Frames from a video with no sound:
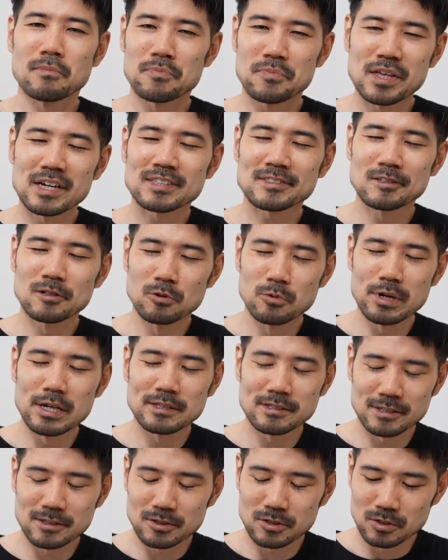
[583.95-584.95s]
there's no
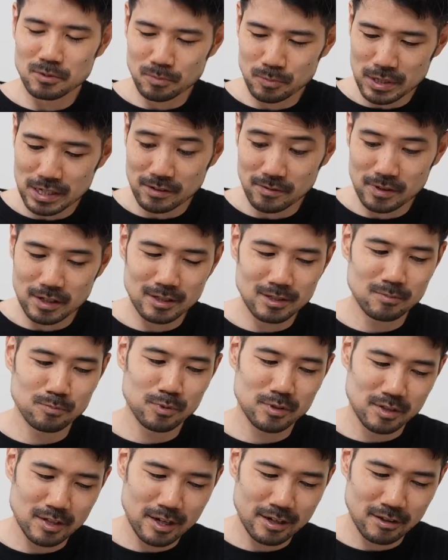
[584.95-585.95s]
reason to pick this
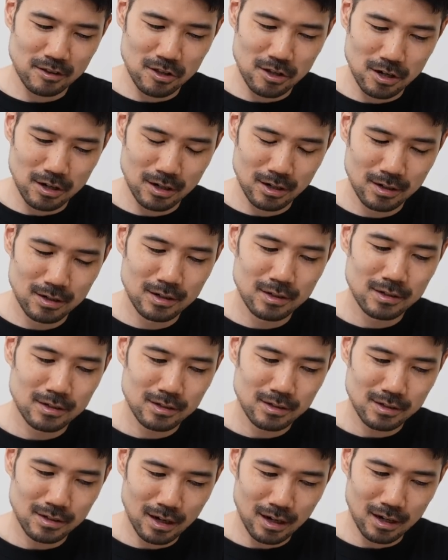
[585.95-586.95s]
particular
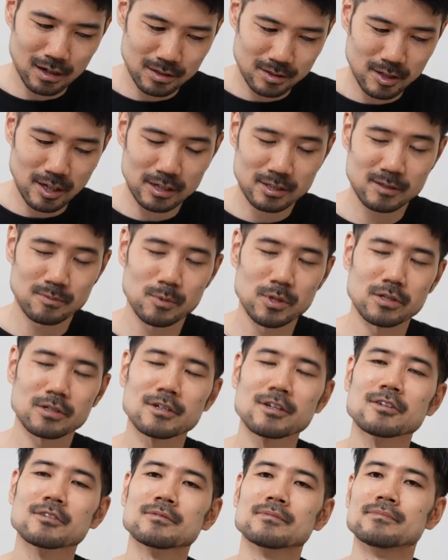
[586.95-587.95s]

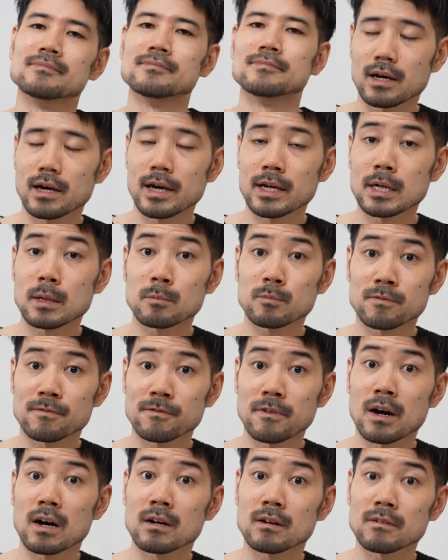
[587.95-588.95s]
textbook. And I'm
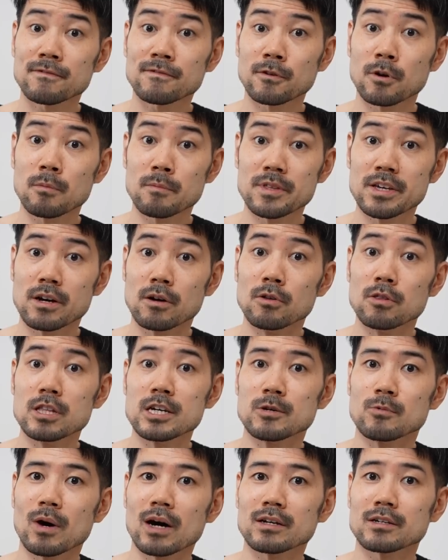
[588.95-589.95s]
far from the
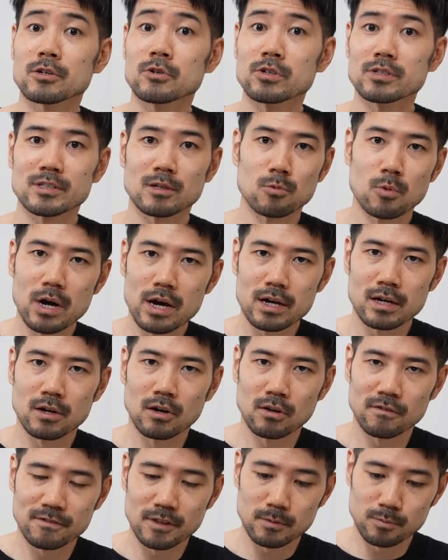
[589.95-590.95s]
only one who is aware
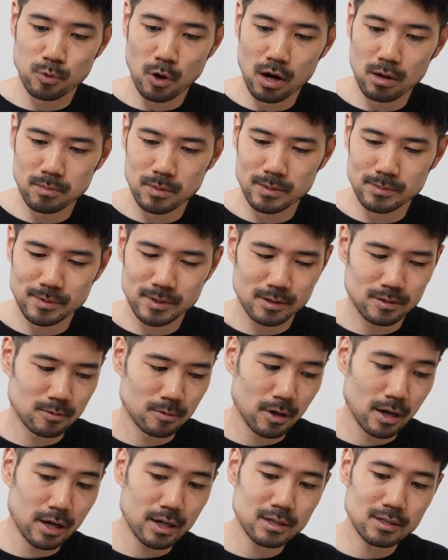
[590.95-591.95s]
of the problems,
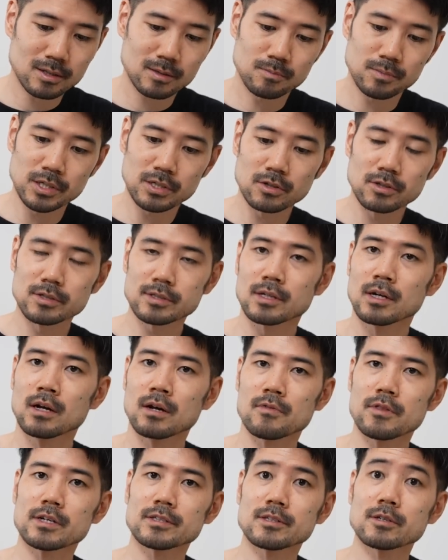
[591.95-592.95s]
right? Because
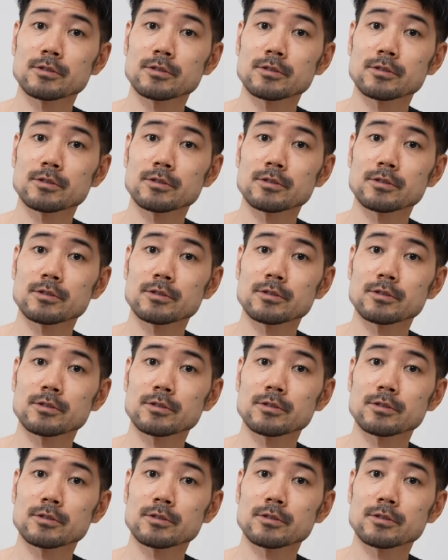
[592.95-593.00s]
there's